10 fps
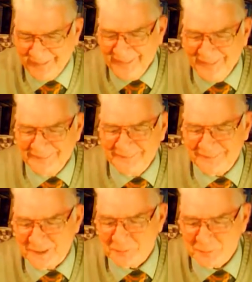
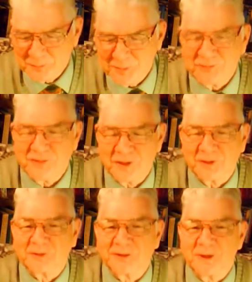they would be
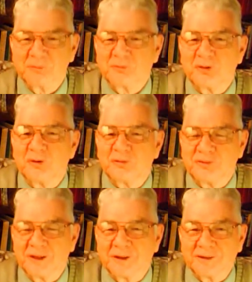
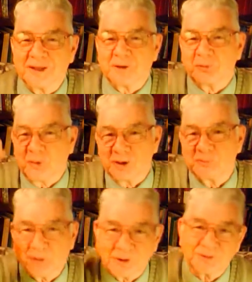fulfilled in
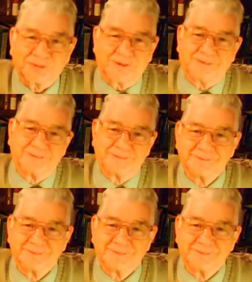one person.